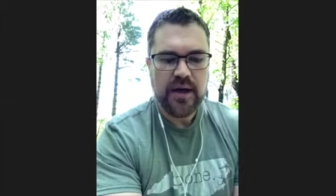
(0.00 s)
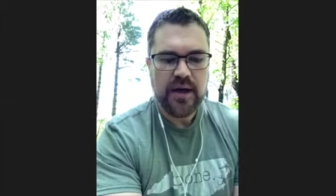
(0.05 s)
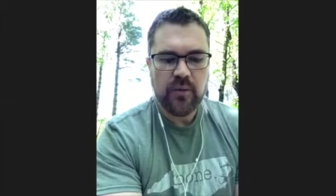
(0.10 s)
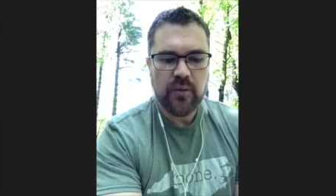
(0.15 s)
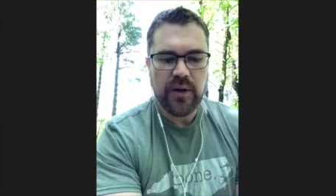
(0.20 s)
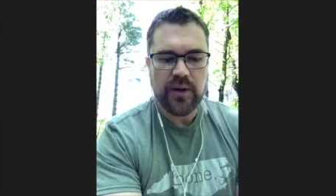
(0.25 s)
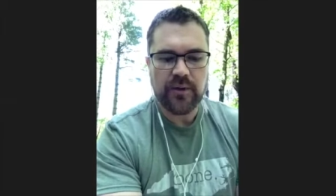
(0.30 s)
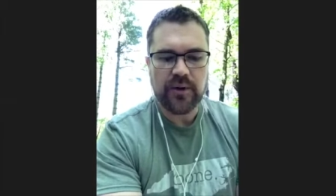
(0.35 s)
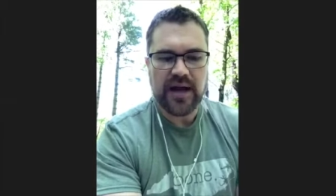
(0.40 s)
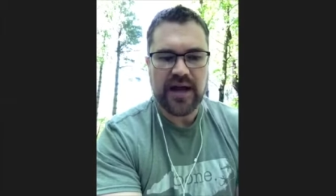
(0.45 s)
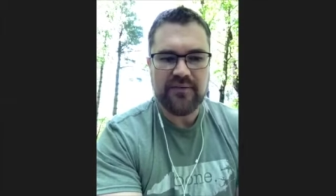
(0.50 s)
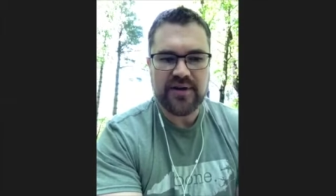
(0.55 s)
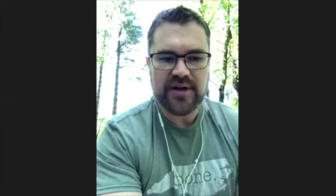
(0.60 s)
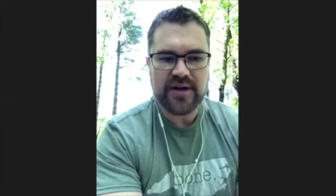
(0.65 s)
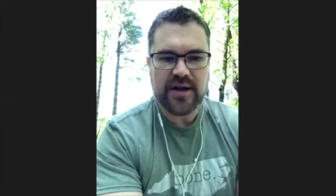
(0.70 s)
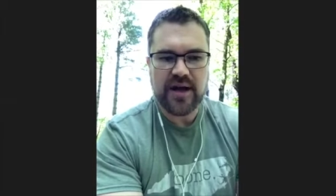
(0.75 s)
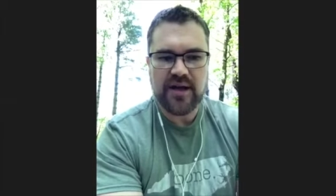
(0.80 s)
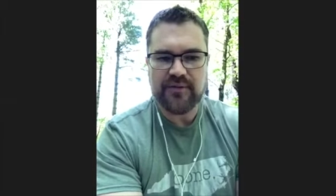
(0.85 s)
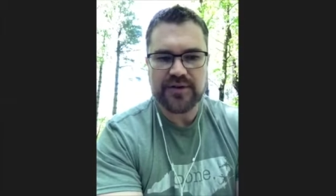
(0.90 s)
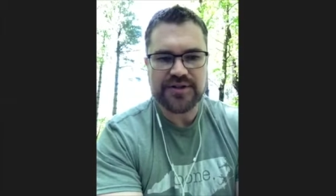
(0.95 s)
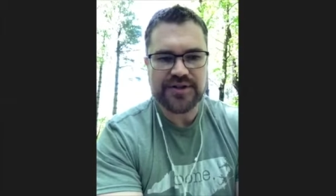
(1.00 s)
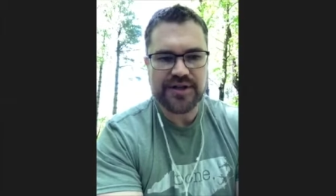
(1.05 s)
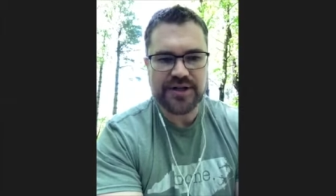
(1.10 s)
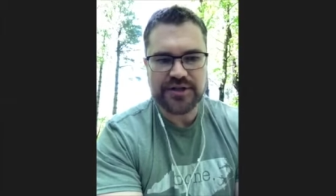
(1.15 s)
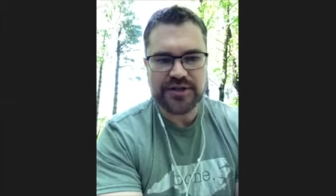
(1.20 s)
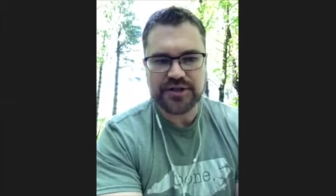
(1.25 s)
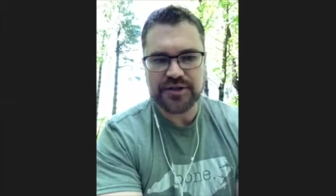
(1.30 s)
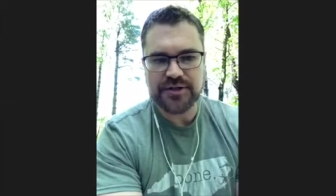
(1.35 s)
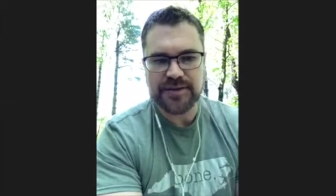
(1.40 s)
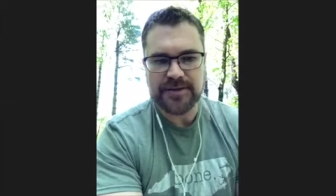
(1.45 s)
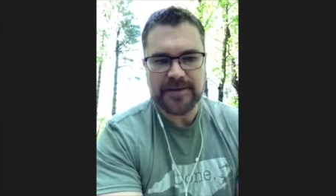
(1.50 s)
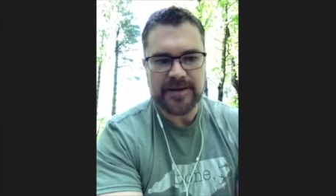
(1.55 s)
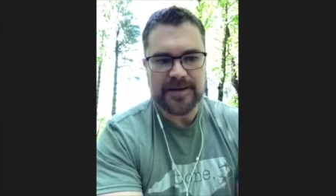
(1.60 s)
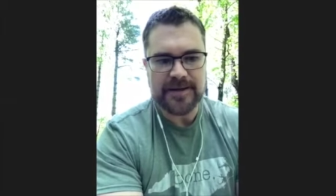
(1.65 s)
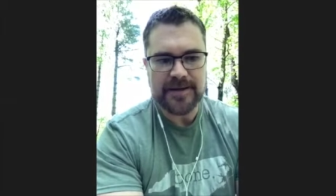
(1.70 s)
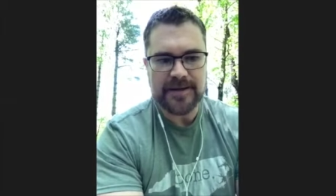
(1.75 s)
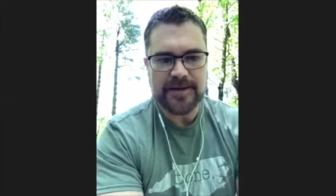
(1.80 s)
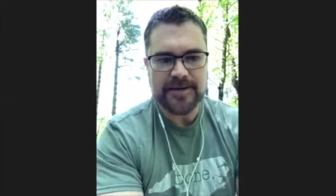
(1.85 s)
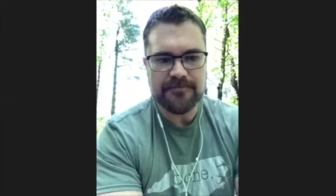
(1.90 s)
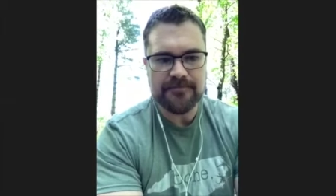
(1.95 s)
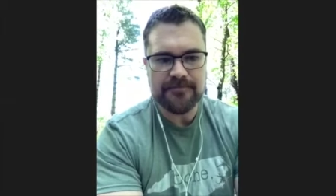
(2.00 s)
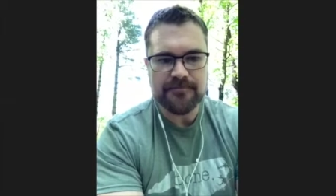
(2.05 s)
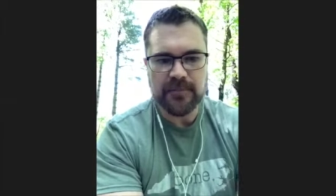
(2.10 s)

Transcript: We were having a conversation um,